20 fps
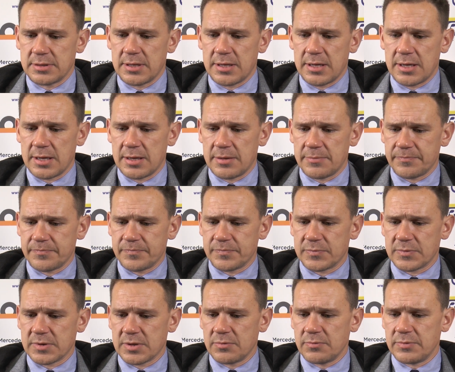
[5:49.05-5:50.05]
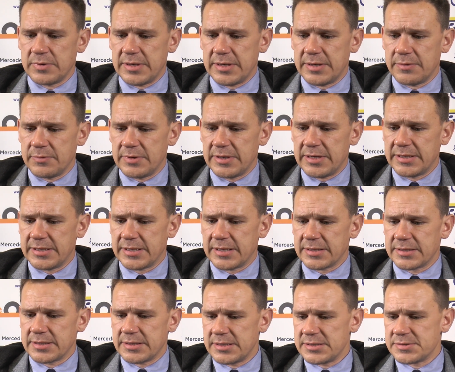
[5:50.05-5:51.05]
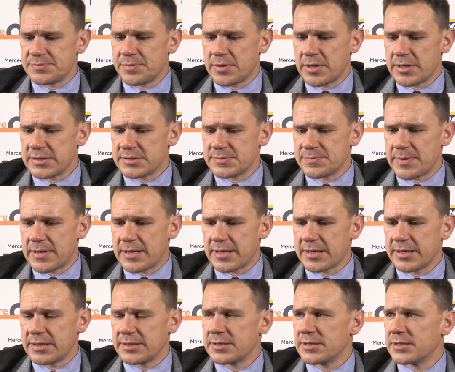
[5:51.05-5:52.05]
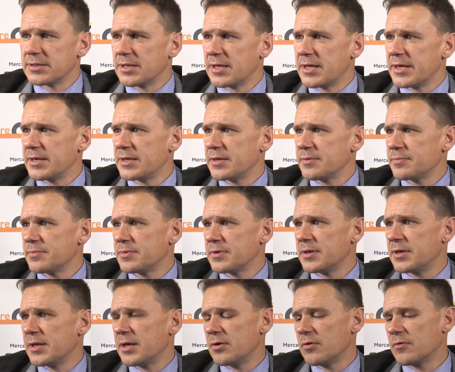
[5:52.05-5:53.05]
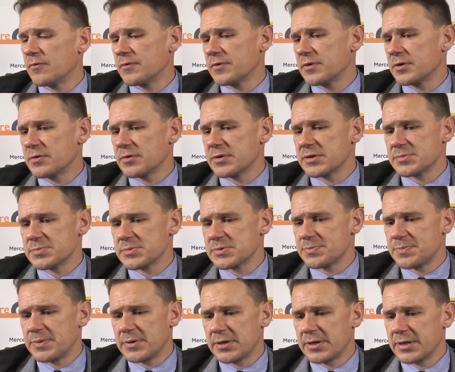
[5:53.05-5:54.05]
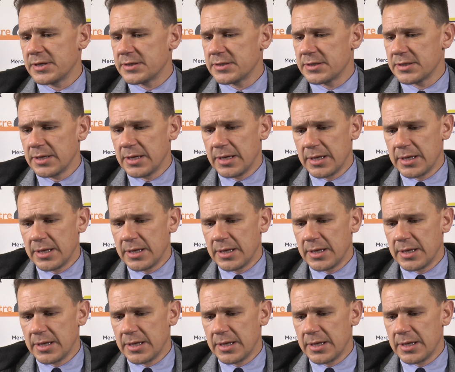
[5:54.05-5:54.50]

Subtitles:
We need to get these bodies back into the lineup. And then over the Christmas period,